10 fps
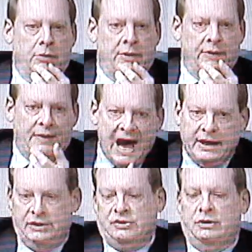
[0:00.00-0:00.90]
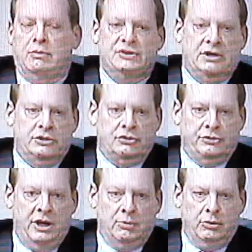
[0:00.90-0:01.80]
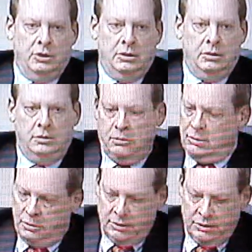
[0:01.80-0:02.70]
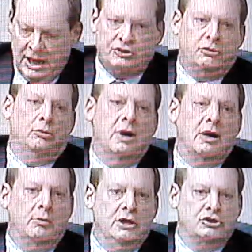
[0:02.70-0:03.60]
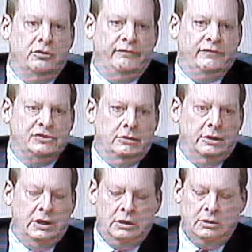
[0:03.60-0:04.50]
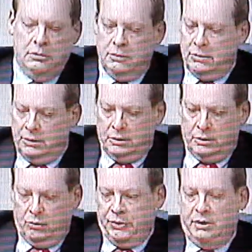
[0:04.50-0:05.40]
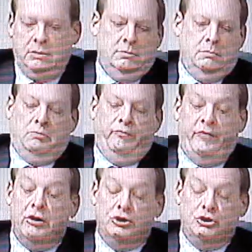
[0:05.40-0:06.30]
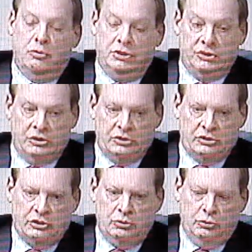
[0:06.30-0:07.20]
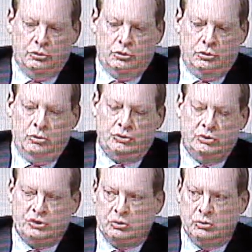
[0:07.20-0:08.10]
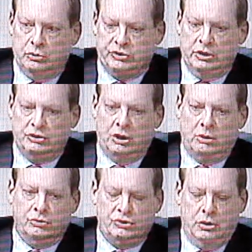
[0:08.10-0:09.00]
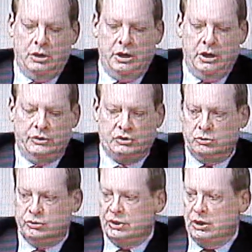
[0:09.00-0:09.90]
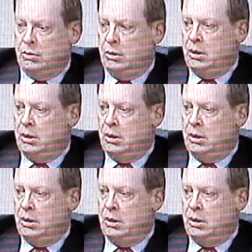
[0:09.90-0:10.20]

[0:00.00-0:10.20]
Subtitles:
that is in a residential neighborhood next to a recreational facility within very short distance to 2 nursery schools and a general school zone.